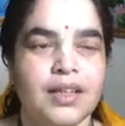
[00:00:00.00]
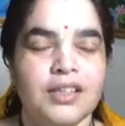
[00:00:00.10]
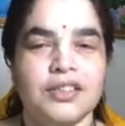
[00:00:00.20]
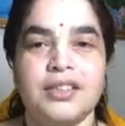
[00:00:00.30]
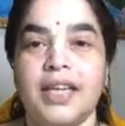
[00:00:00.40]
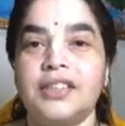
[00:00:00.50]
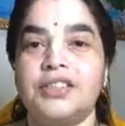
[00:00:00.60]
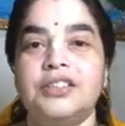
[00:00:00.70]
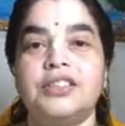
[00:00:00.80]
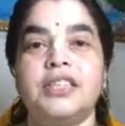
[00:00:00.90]
So
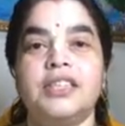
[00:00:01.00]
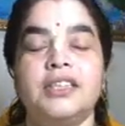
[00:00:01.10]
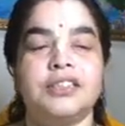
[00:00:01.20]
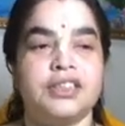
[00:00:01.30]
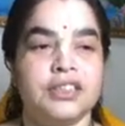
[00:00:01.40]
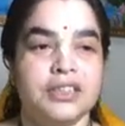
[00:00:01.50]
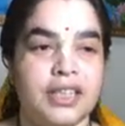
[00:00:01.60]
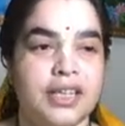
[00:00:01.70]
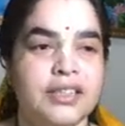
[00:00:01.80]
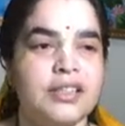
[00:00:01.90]
text 3, Krishna
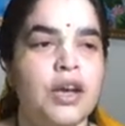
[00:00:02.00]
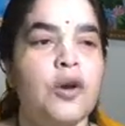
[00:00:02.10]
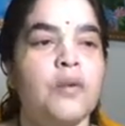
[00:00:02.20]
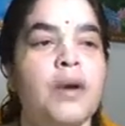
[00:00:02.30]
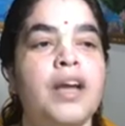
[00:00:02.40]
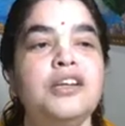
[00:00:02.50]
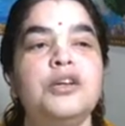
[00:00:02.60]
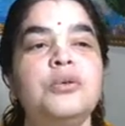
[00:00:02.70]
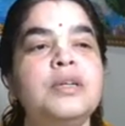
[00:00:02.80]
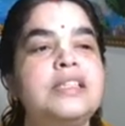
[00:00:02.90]
says, one
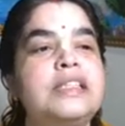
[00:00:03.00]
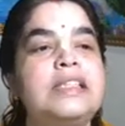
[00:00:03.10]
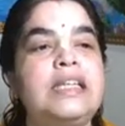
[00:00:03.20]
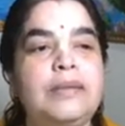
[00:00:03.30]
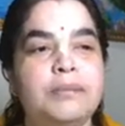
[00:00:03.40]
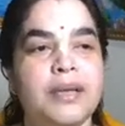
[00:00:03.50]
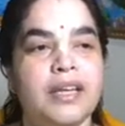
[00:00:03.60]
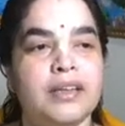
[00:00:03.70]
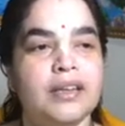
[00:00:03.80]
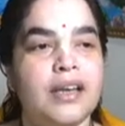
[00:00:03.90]
who is
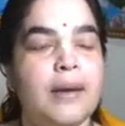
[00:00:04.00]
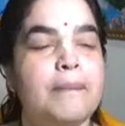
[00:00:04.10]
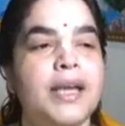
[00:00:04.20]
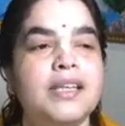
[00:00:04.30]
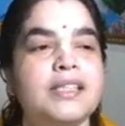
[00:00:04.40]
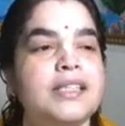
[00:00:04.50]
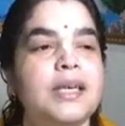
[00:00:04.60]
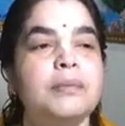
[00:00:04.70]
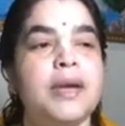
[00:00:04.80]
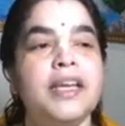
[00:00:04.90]
sleeping may see
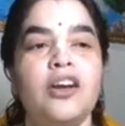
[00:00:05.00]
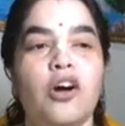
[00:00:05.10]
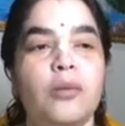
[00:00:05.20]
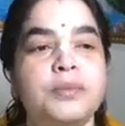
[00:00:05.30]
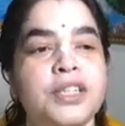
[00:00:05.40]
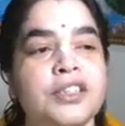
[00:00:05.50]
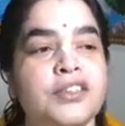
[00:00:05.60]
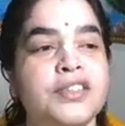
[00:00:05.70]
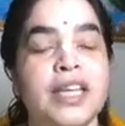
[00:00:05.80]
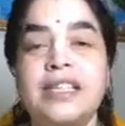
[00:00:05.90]
many objects of
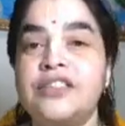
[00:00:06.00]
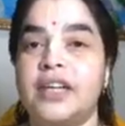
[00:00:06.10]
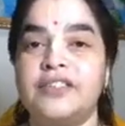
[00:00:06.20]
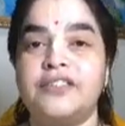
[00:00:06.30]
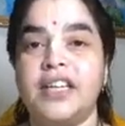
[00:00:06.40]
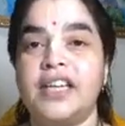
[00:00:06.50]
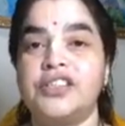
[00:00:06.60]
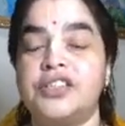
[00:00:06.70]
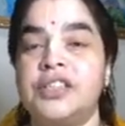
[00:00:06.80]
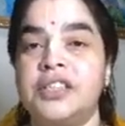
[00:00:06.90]
sense
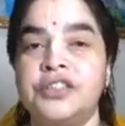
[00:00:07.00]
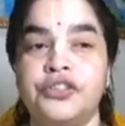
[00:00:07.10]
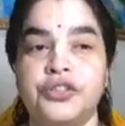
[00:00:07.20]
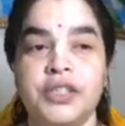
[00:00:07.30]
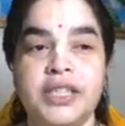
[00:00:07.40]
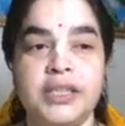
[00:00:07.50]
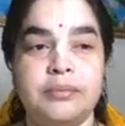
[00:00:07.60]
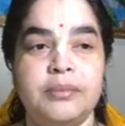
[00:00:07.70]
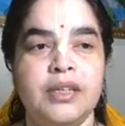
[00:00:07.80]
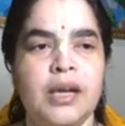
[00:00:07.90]
gratification in a
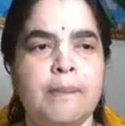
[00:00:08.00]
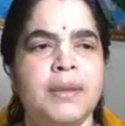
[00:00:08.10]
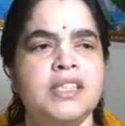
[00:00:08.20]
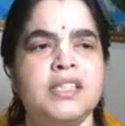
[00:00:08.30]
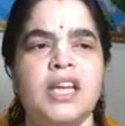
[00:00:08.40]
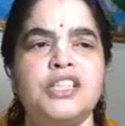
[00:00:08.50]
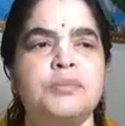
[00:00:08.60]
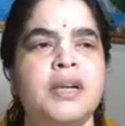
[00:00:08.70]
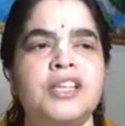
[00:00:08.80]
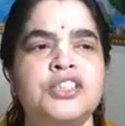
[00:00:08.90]
dream, but such
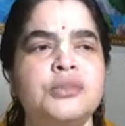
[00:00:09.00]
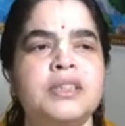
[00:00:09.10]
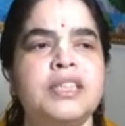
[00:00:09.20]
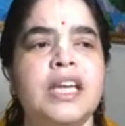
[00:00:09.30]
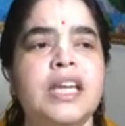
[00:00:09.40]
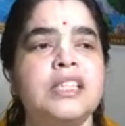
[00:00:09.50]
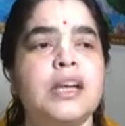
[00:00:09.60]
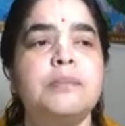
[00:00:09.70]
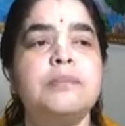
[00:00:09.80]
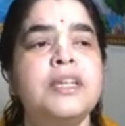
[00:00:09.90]
pleasurable things are
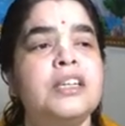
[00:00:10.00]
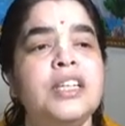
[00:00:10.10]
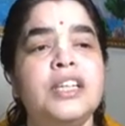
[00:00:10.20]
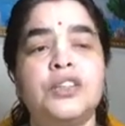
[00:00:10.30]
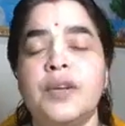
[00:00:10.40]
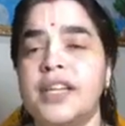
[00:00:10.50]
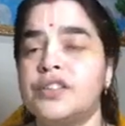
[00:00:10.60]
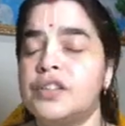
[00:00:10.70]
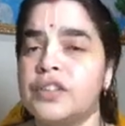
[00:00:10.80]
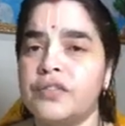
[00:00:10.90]
merely
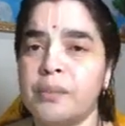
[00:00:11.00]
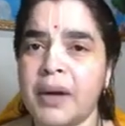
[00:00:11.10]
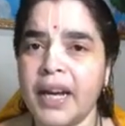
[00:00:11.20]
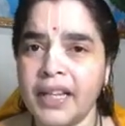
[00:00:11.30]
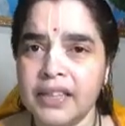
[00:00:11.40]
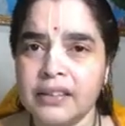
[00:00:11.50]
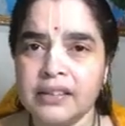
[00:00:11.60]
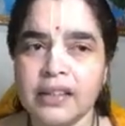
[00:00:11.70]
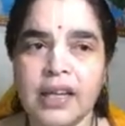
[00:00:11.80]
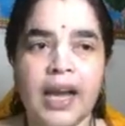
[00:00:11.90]
creations of the mind
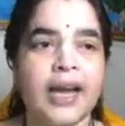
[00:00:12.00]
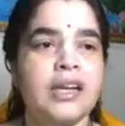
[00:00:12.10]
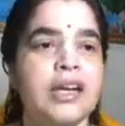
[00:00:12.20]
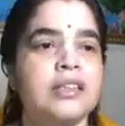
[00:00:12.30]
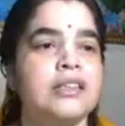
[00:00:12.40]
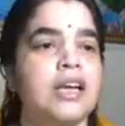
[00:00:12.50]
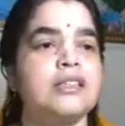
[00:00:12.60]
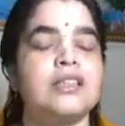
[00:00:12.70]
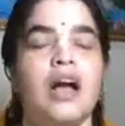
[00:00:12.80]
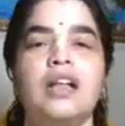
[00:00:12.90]
and are
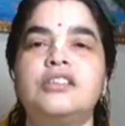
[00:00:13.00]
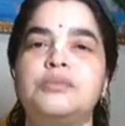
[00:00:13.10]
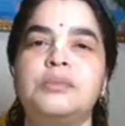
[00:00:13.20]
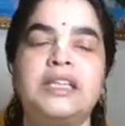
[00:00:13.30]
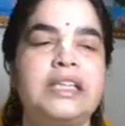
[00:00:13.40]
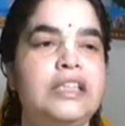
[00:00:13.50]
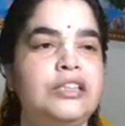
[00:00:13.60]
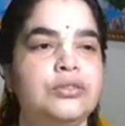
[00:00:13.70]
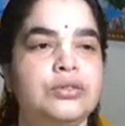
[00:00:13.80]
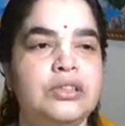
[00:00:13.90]
thus ultimately
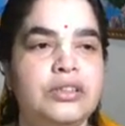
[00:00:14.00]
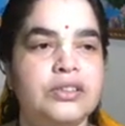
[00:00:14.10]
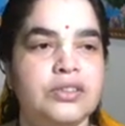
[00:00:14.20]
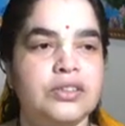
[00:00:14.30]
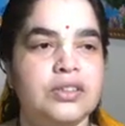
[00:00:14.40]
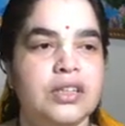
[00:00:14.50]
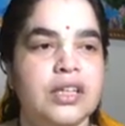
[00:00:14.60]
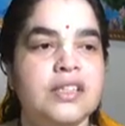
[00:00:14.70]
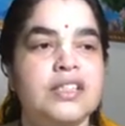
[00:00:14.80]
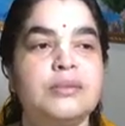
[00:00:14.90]
useless.
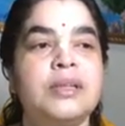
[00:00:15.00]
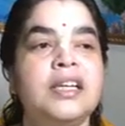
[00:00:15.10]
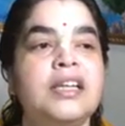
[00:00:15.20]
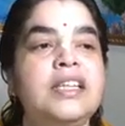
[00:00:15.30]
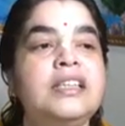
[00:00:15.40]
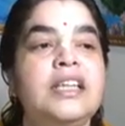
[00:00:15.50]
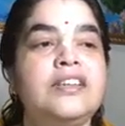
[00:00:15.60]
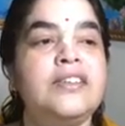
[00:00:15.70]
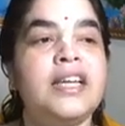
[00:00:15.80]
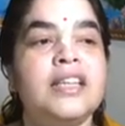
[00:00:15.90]
Similarly, the
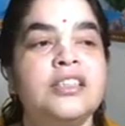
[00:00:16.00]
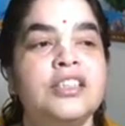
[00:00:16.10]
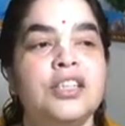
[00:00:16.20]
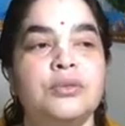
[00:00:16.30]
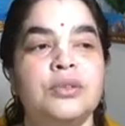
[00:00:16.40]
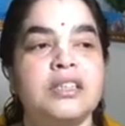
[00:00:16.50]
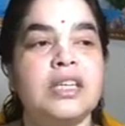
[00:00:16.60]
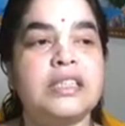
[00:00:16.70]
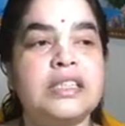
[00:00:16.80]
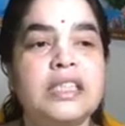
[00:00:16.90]
living entity who is
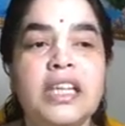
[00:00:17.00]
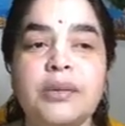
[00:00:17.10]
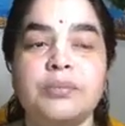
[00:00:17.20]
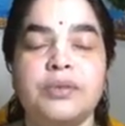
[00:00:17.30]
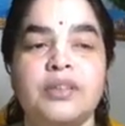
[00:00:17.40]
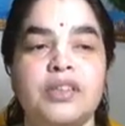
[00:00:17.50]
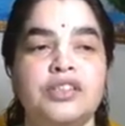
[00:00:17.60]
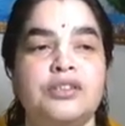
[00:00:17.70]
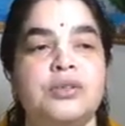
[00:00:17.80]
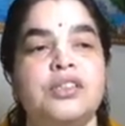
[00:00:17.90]
asleep
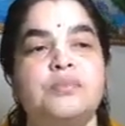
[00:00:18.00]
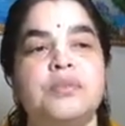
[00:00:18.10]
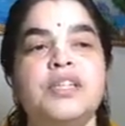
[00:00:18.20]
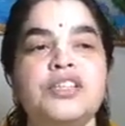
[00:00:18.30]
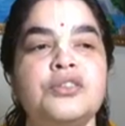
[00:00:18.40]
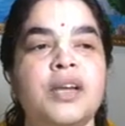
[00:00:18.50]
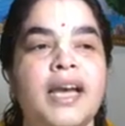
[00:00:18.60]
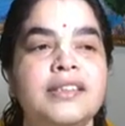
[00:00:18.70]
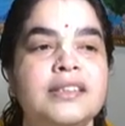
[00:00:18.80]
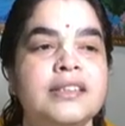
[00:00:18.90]
to his spiritual
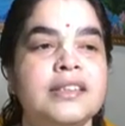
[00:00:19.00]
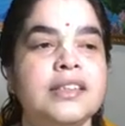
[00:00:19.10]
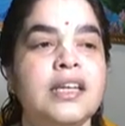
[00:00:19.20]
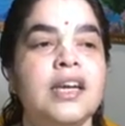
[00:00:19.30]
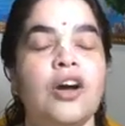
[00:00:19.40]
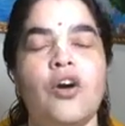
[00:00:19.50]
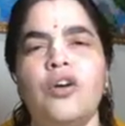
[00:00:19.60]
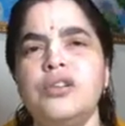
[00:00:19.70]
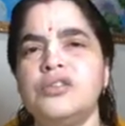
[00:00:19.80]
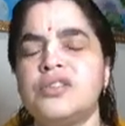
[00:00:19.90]
identity
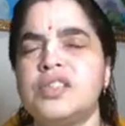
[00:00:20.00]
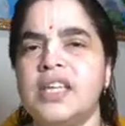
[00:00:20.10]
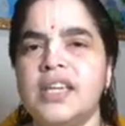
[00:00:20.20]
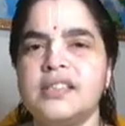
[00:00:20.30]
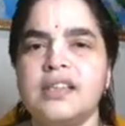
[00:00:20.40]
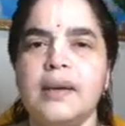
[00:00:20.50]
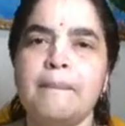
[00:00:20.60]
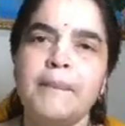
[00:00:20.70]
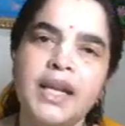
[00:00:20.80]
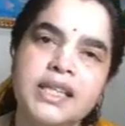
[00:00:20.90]
also sees
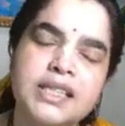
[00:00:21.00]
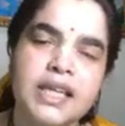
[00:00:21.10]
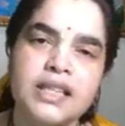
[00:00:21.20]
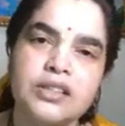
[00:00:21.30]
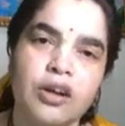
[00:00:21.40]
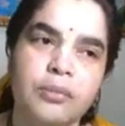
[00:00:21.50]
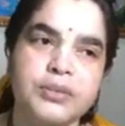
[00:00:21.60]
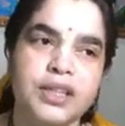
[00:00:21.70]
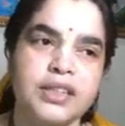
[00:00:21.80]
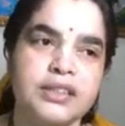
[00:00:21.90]
many sense
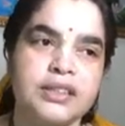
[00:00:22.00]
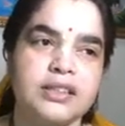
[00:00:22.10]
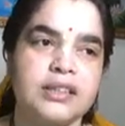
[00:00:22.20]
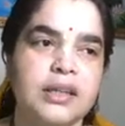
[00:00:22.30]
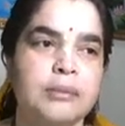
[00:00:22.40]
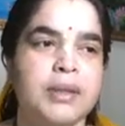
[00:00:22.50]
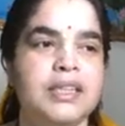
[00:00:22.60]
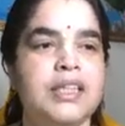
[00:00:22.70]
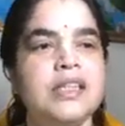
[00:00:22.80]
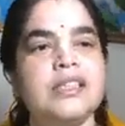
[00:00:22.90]
objects. But
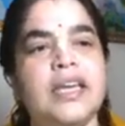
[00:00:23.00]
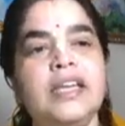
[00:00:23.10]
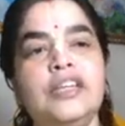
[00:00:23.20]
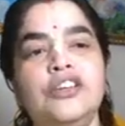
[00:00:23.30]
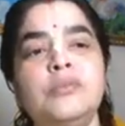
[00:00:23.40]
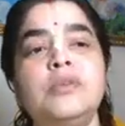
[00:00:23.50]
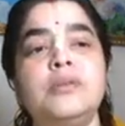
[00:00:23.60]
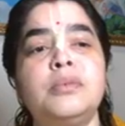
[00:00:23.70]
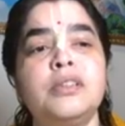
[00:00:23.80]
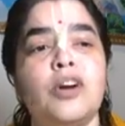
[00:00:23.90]
these
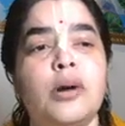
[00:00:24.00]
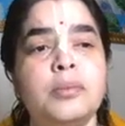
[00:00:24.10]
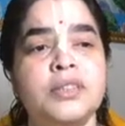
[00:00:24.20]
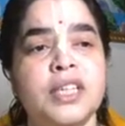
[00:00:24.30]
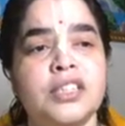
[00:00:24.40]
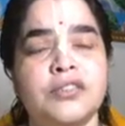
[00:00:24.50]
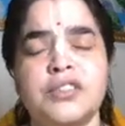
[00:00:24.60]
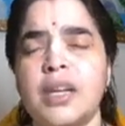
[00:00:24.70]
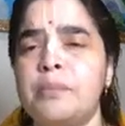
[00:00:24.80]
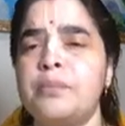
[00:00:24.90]
innumerable objects of
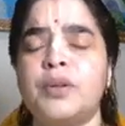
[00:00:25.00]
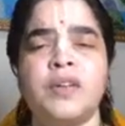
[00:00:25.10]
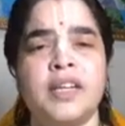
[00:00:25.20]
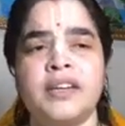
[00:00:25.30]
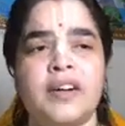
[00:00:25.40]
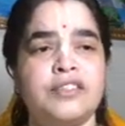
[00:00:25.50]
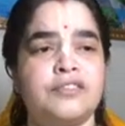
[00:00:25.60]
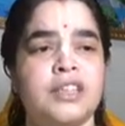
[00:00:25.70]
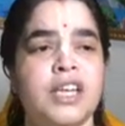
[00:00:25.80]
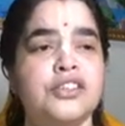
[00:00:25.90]
temporary
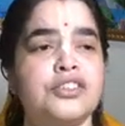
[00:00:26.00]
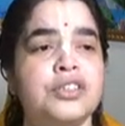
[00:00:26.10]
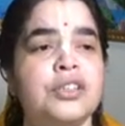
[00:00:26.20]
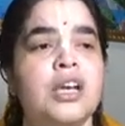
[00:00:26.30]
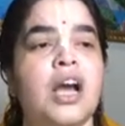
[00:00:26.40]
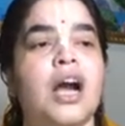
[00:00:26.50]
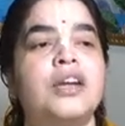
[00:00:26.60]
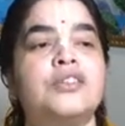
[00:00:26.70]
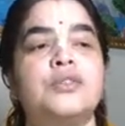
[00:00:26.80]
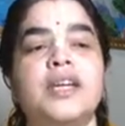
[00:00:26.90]
gratification
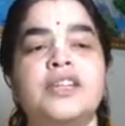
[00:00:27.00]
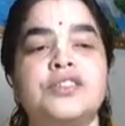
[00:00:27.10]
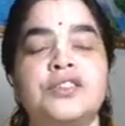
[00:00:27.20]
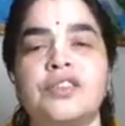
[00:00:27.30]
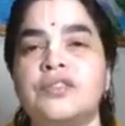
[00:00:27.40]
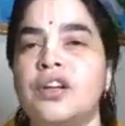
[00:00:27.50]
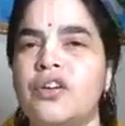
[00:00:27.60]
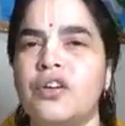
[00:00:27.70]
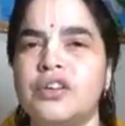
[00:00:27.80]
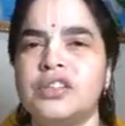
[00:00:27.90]
are creations of the
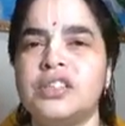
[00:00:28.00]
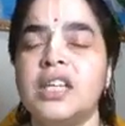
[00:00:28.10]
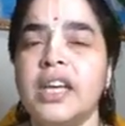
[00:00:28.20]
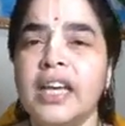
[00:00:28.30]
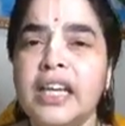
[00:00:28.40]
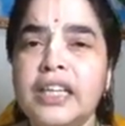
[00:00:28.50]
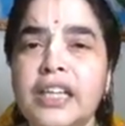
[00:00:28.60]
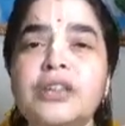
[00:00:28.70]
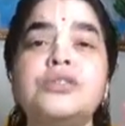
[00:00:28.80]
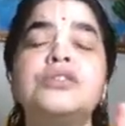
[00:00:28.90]
Lord's
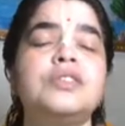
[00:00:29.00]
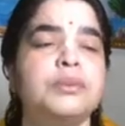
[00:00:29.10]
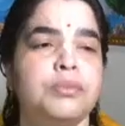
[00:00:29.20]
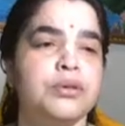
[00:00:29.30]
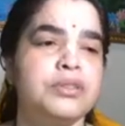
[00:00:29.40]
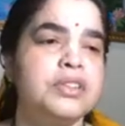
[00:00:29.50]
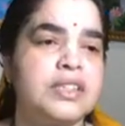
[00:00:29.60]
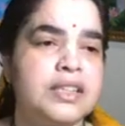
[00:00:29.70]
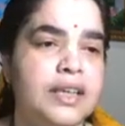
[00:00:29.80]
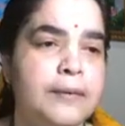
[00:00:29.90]
illusory
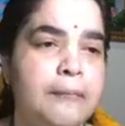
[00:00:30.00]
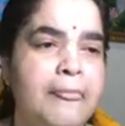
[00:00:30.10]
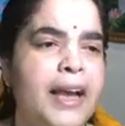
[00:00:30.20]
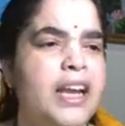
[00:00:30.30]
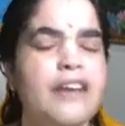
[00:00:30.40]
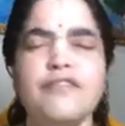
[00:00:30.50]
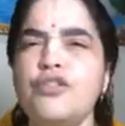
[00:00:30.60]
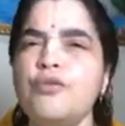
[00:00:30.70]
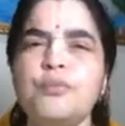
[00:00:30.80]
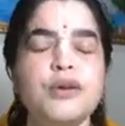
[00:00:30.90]
potency and have
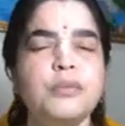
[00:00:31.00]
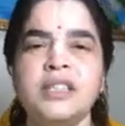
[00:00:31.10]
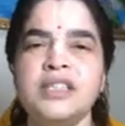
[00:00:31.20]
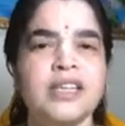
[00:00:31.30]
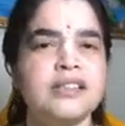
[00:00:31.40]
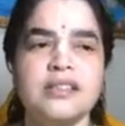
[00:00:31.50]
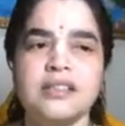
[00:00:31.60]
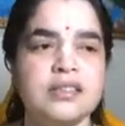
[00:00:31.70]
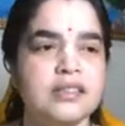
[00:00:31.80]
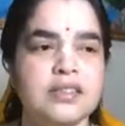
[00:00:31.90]
no permanent
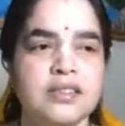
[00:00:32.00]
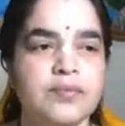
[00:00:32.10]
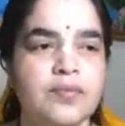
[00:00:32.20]
existence.